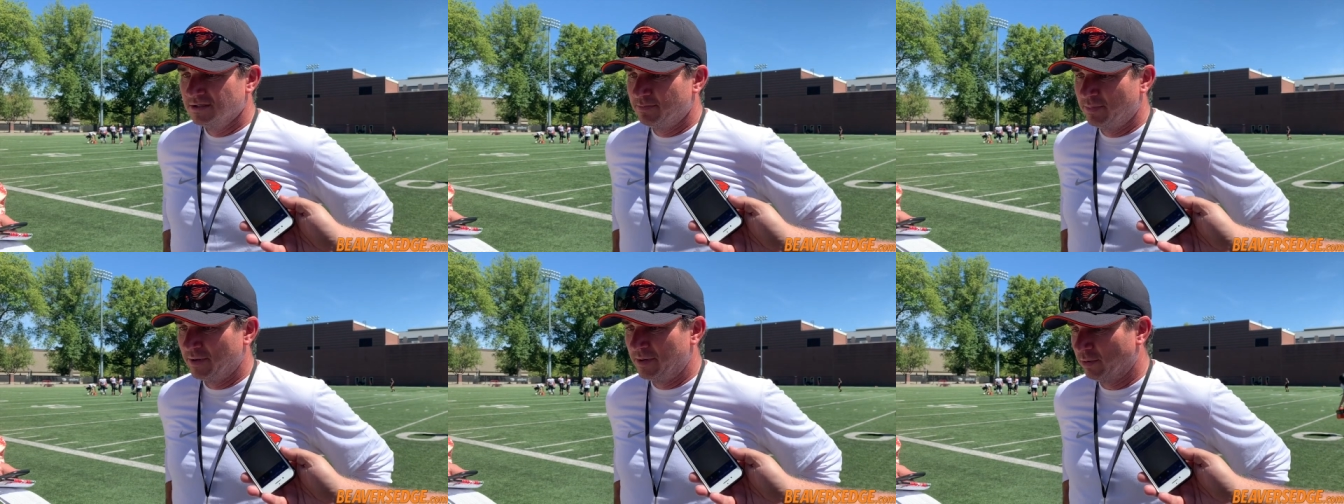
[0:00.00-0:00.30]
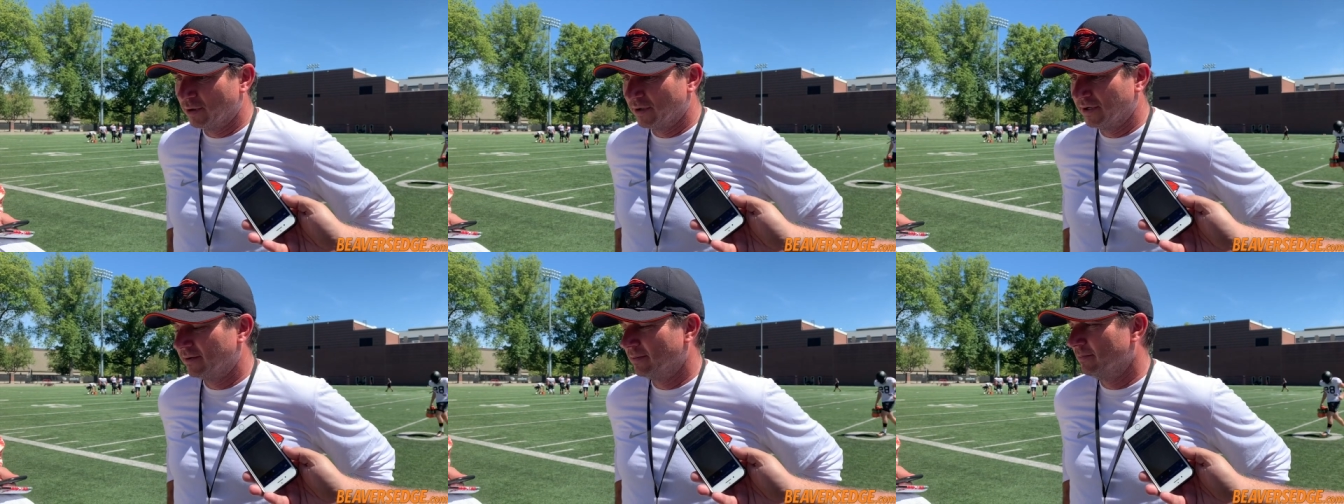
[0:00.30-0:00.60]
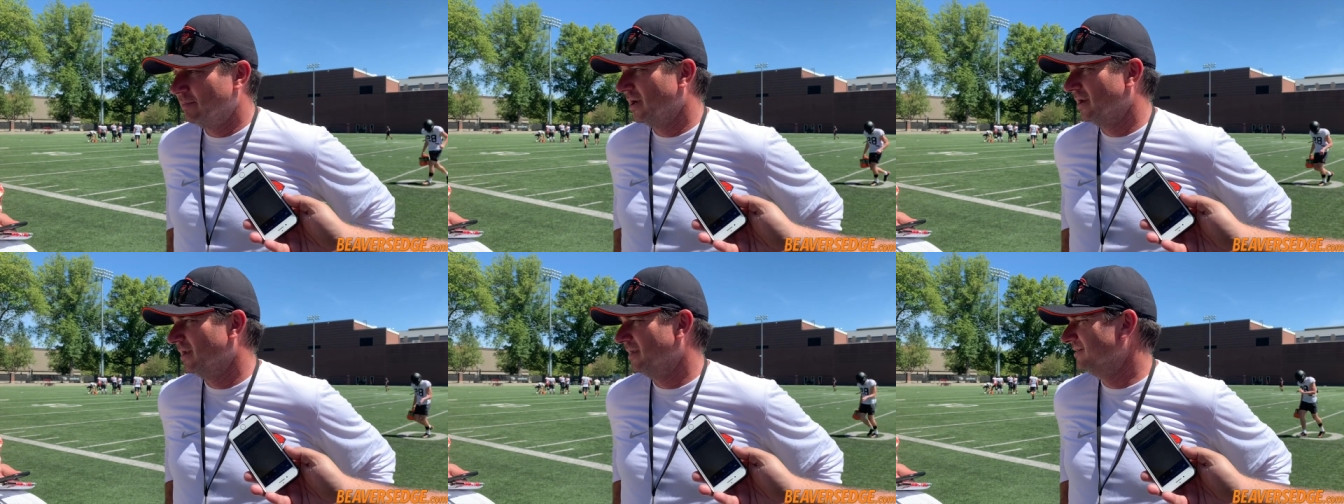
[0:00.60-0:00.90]
be pretty
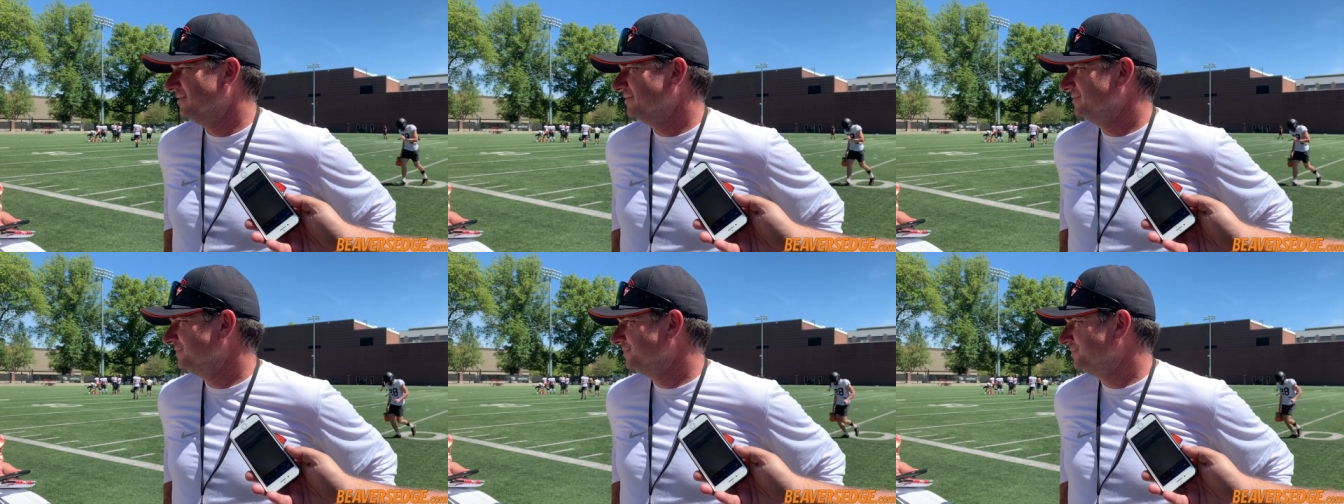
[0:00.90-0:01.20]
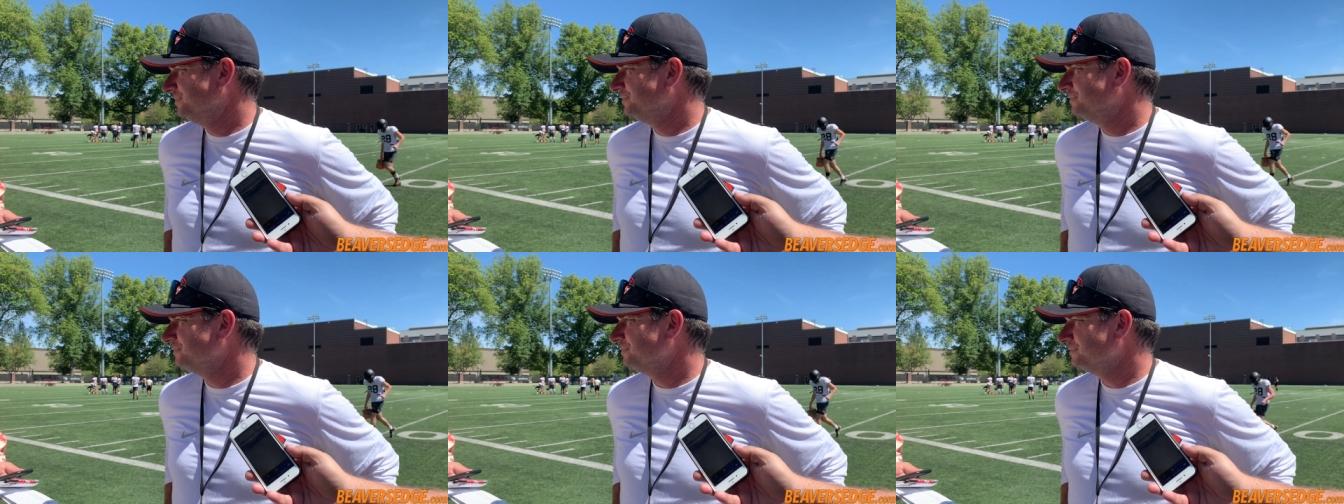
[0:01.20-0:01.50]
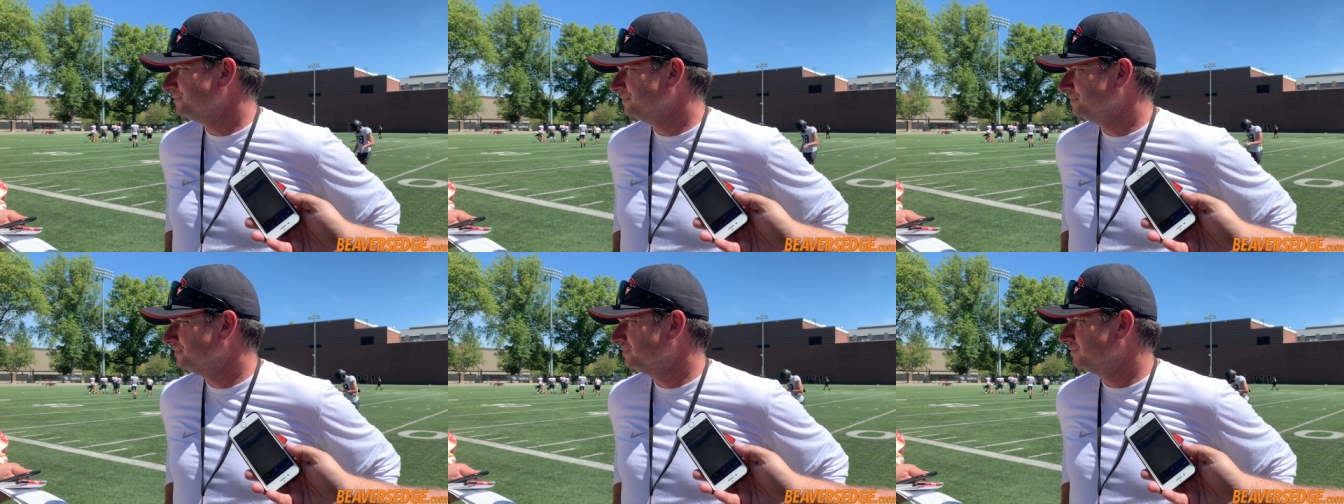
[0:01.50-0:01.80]
competitive. You
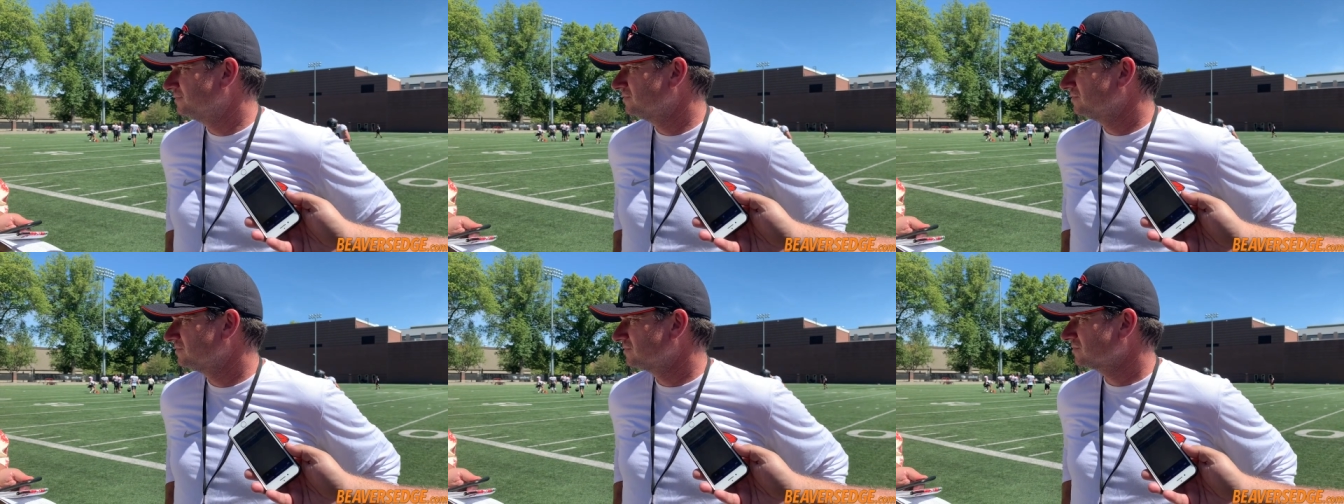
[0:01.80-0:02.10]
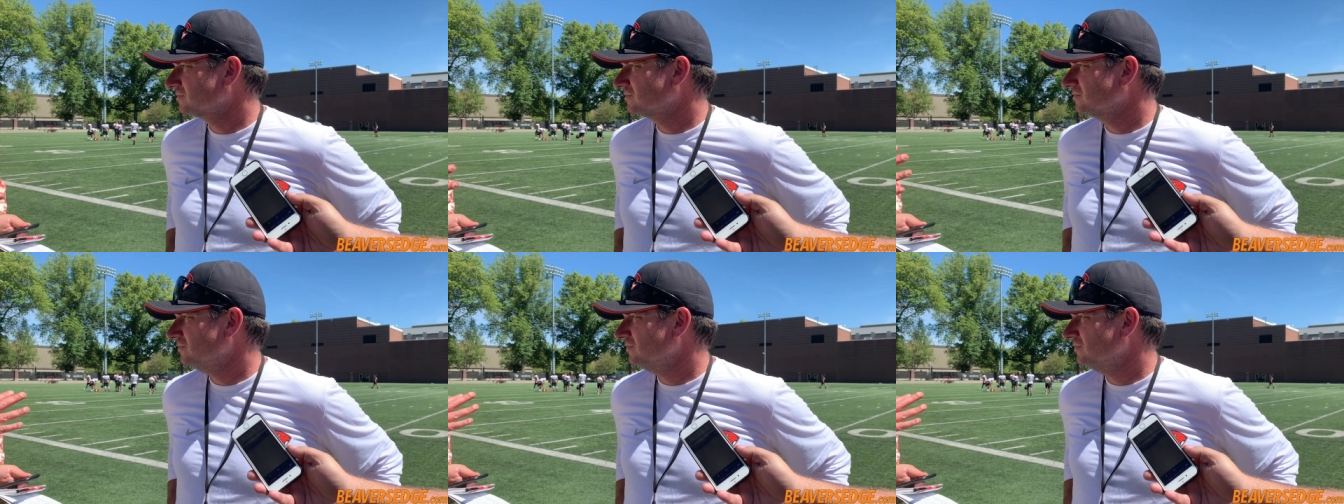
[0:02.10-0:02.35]
you had mentioned you were